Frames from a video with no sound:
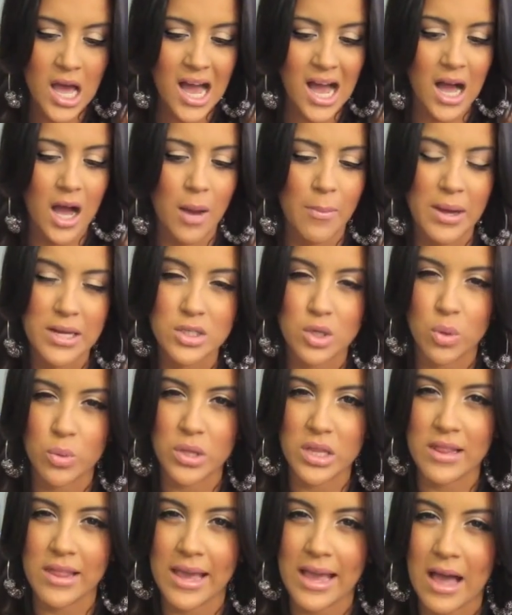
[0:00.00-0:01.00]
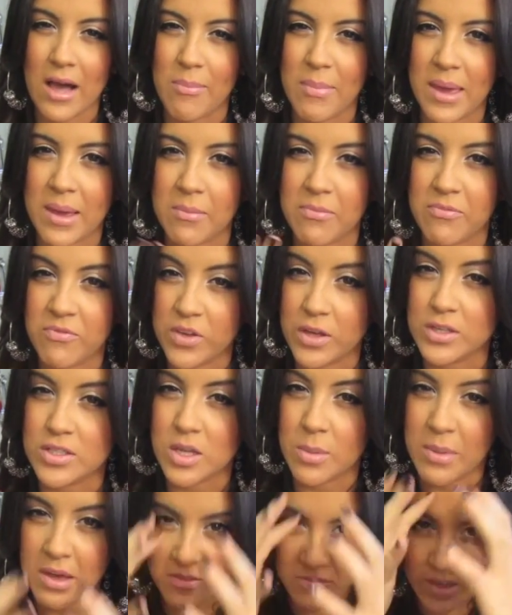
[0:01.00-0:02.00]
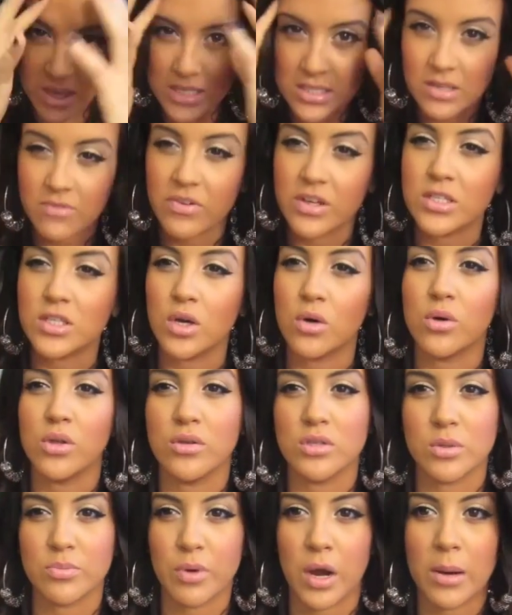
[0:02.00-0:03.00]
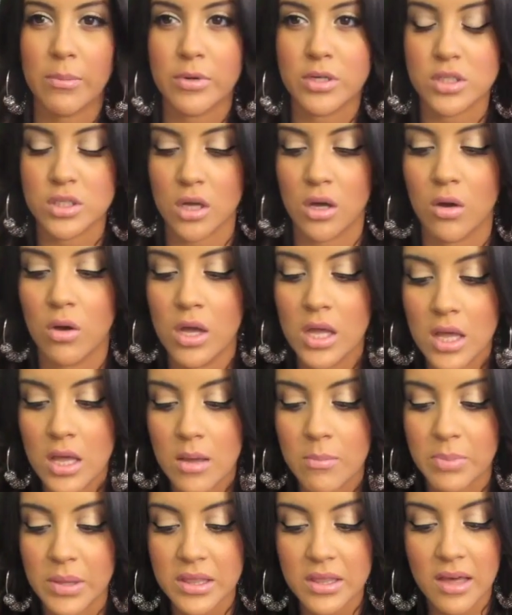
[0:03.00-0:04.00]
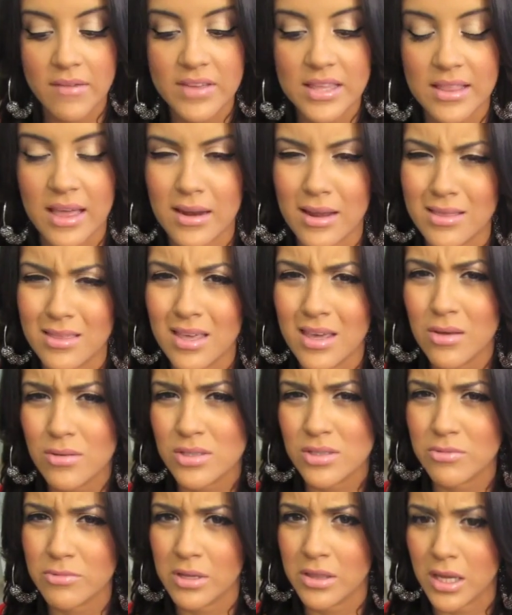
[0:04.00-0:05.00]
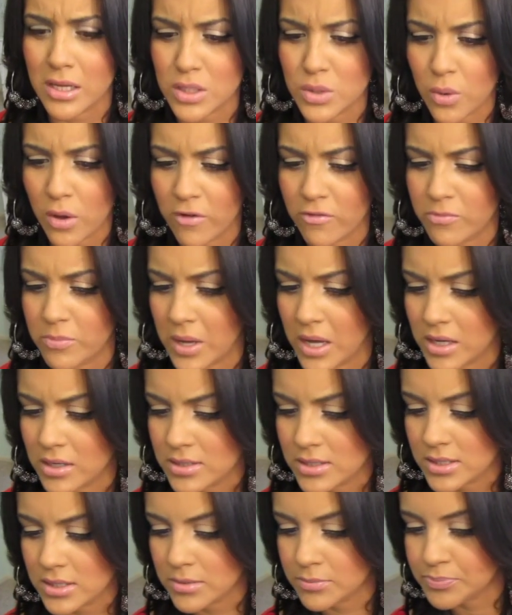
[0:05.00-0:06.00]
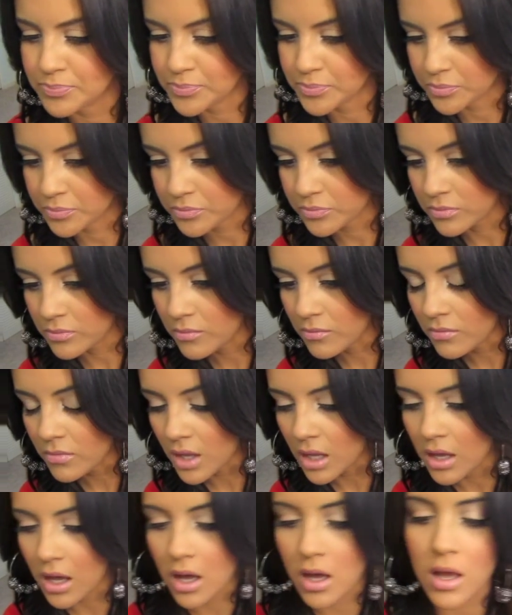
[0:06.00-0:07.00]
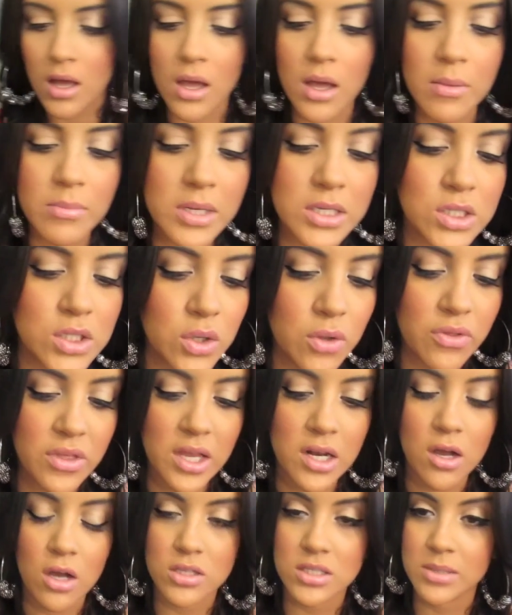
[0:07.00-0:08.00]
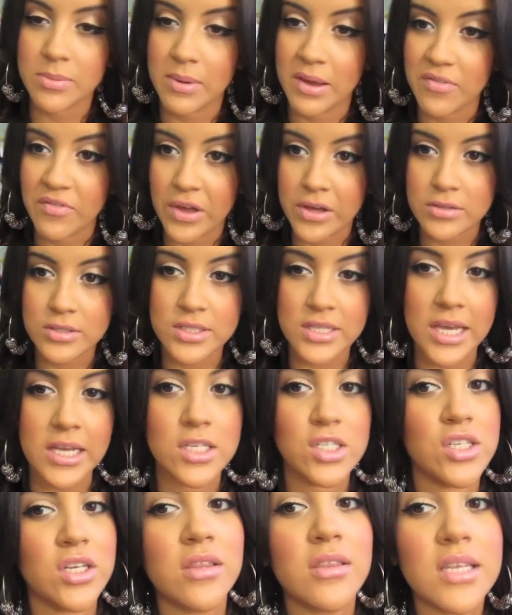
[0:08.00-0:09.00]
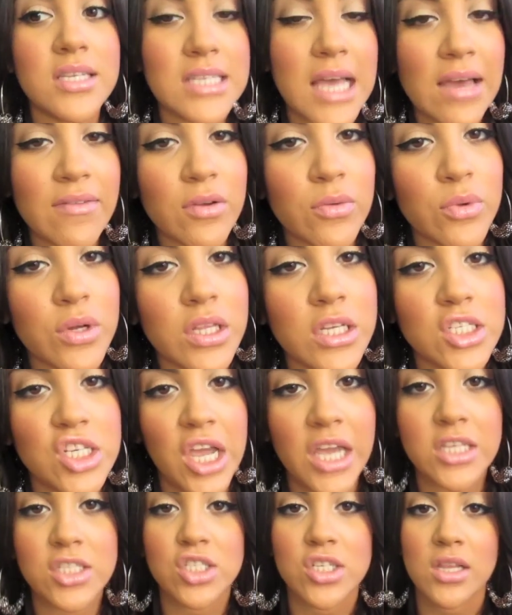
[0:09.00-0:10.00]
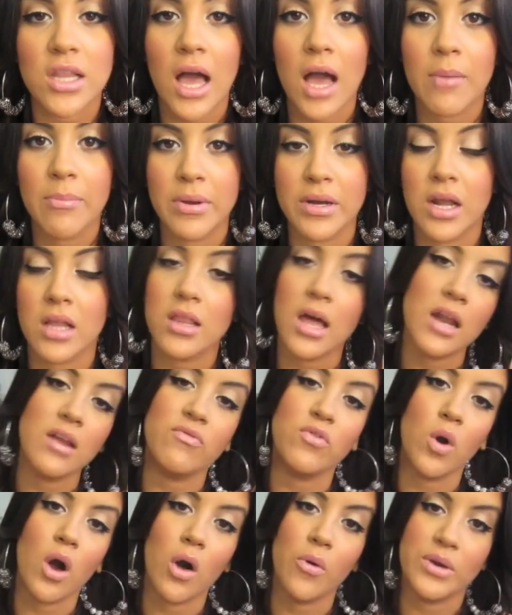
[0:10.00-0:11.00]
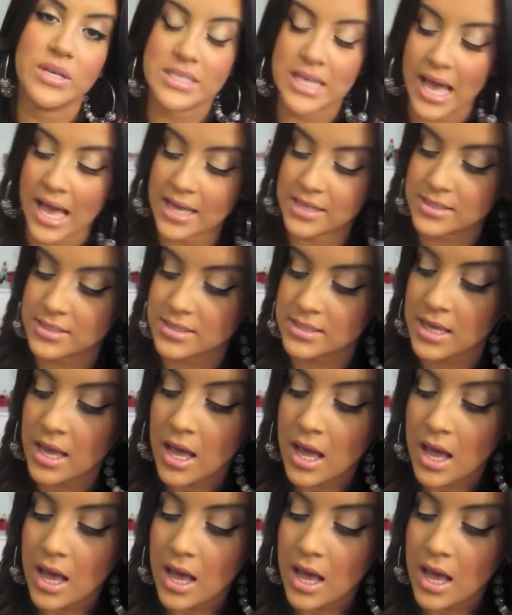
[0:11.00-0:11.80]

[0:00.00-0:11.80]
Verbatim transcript: Um, I don't really like how makeup feels on my face if I don't use a primer. So been loving that. I think think it was around like 12 bucks. Um, so then onto my foundation. These haven't really changed a lot, but a lot of you always ask.